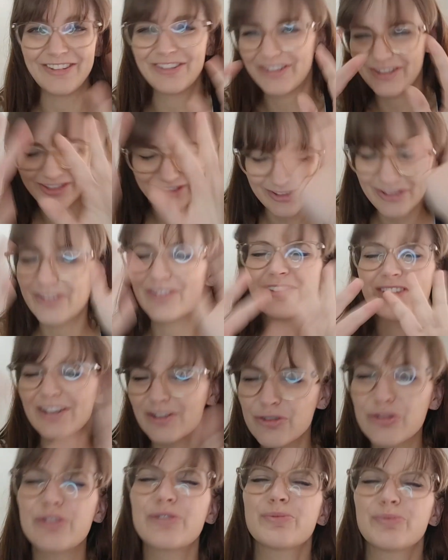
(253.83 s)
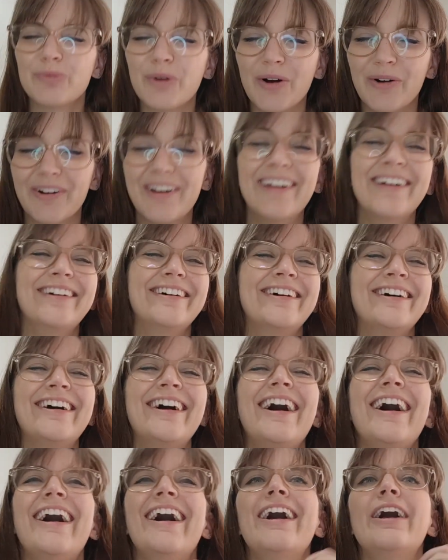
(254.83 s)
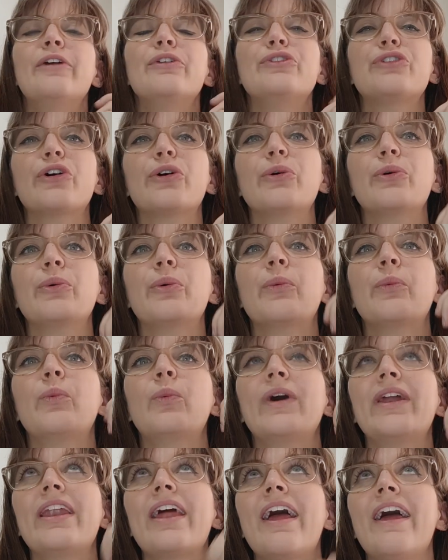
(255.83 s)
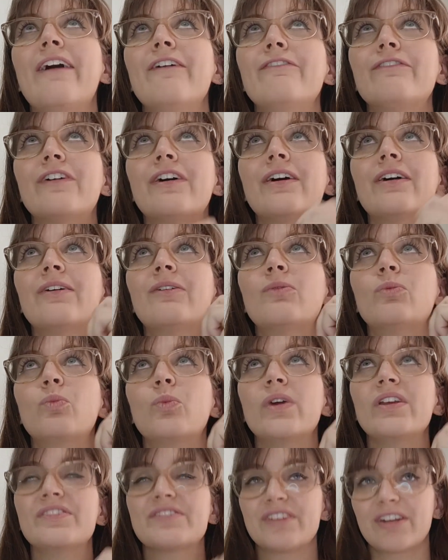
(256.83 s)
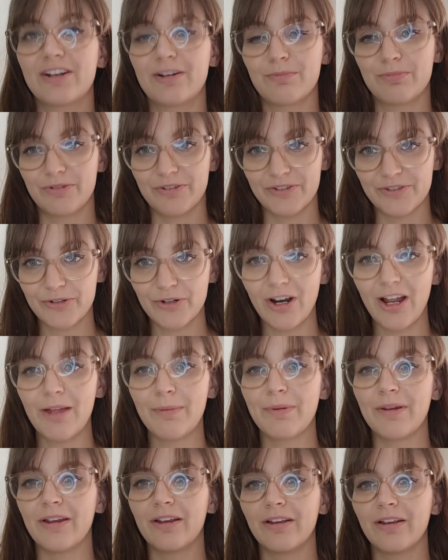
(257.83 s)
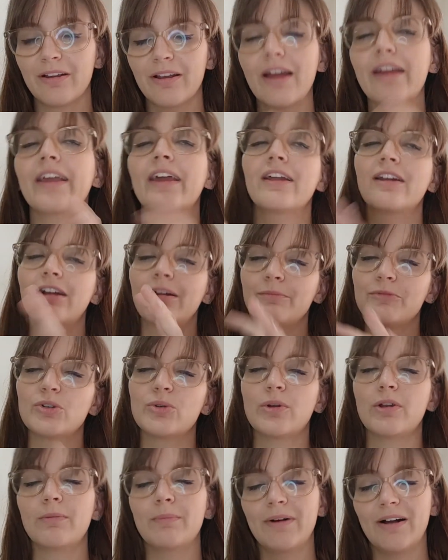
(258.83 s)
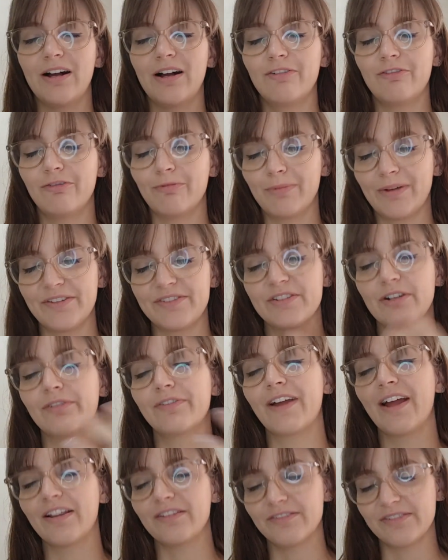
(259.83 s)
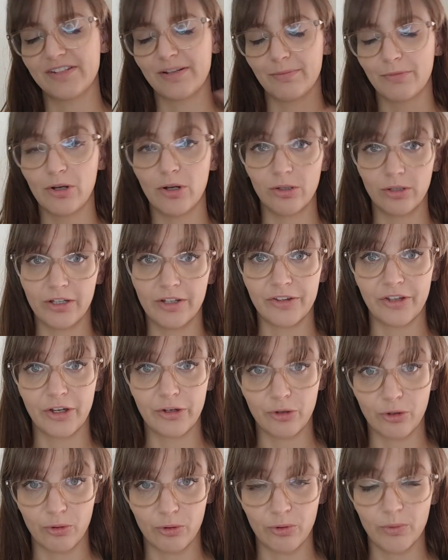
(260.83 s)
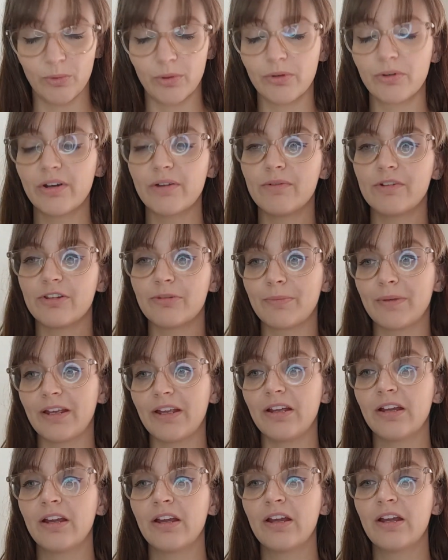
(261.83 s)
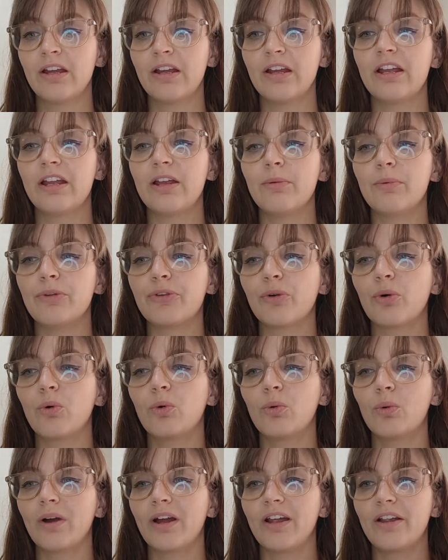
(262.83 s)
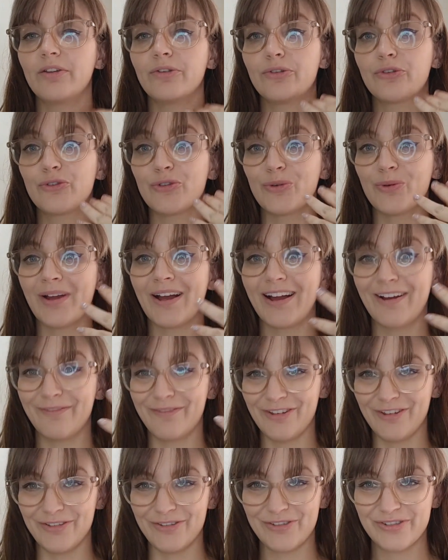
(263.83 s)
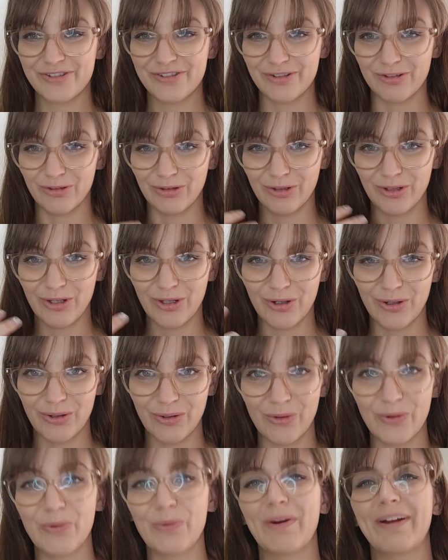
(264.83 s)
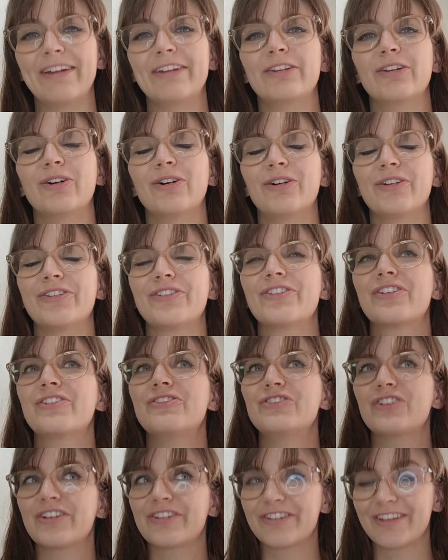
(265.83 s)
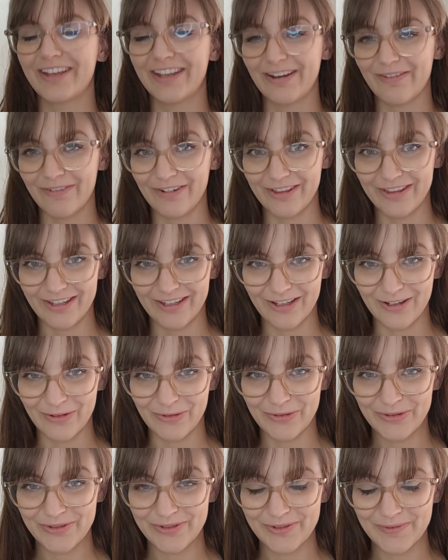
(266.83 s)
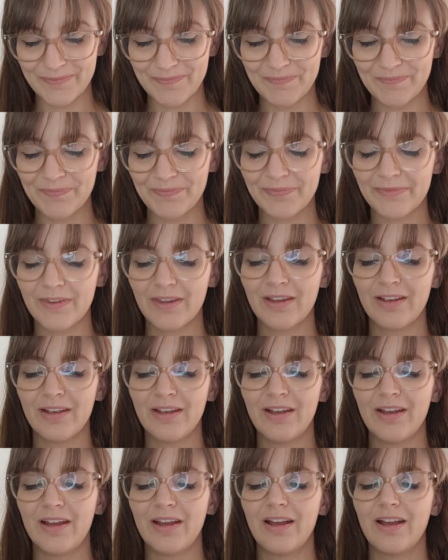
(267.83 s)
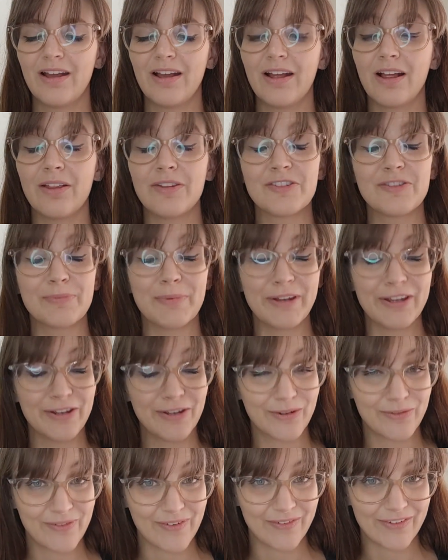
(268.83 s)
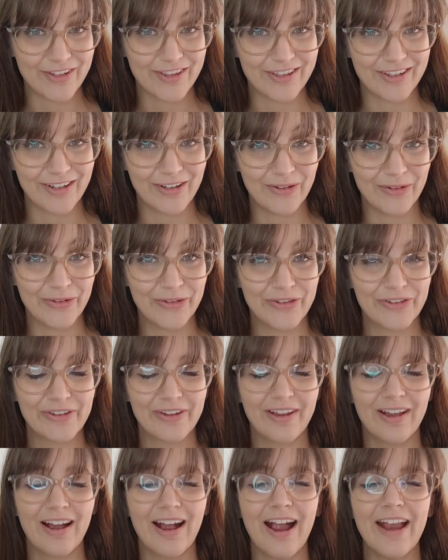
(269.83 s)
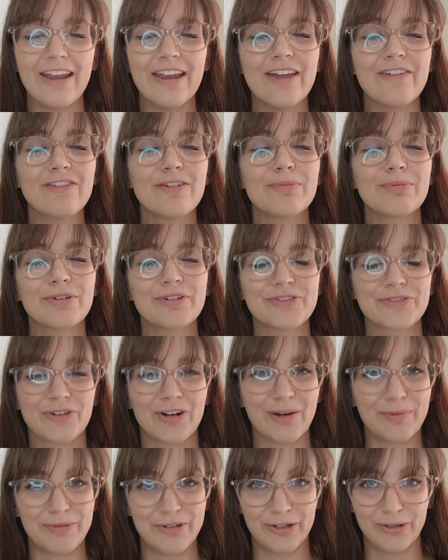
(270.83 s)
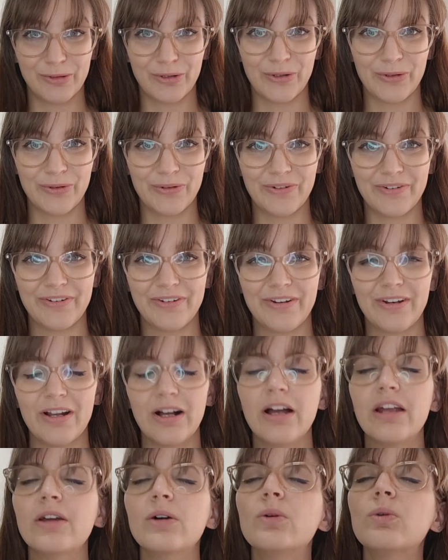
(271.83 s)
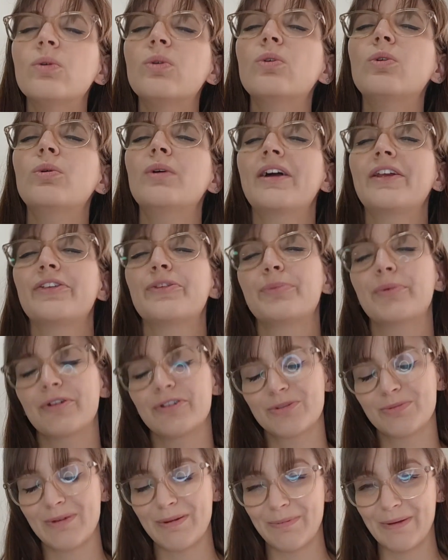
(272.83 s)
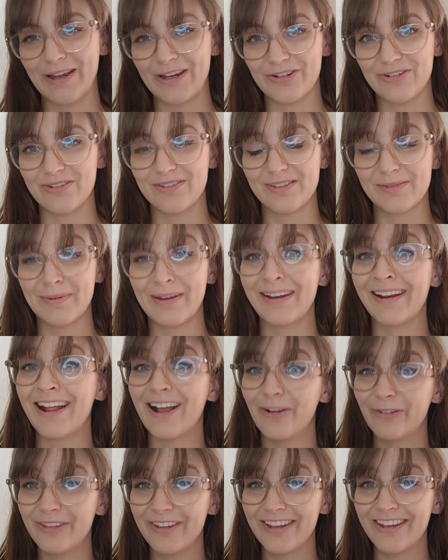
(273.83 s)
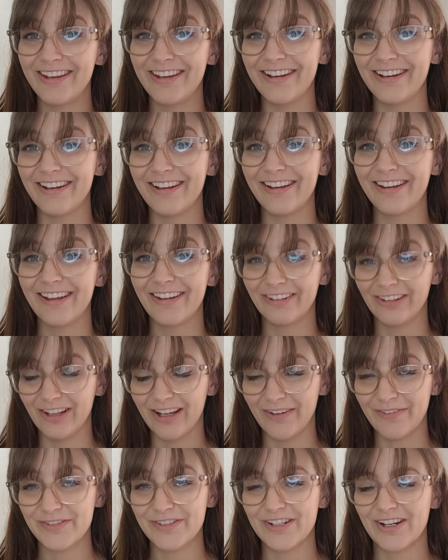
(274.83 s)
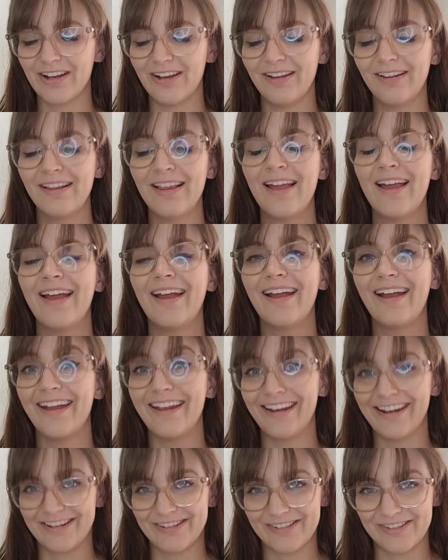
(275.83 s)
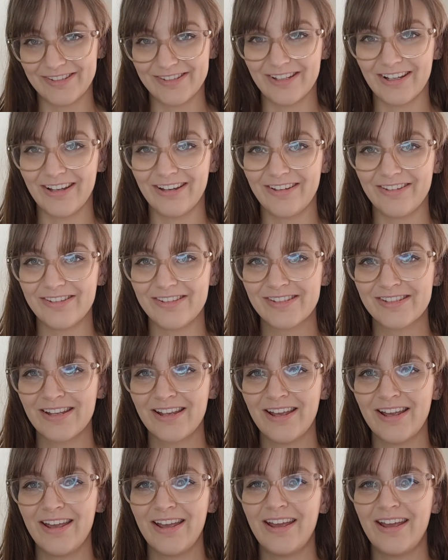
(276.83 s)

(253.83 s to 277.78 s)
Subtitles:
It's just wrong. So whenever we started prescribing, again, I'm talking on behalf of myself and some colleagues I know who agree with me, it was always to have this slow weight loss, just like everything else. Speaking of everything else, I never prescribed it alone. I always spoke to my patients about healthy eating and lifestyle and exercise.